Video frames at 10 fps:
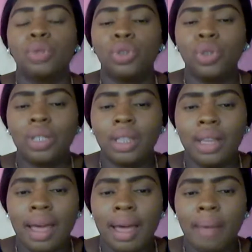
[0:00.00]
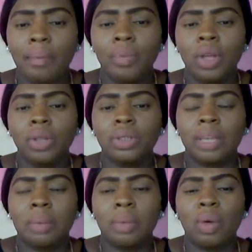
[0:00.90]
treat them, so
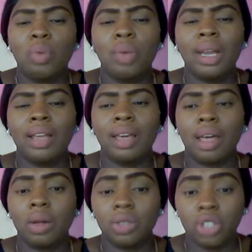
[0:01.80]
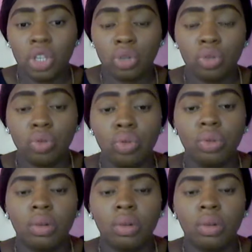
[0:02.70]
that maybe there won't be any health issue.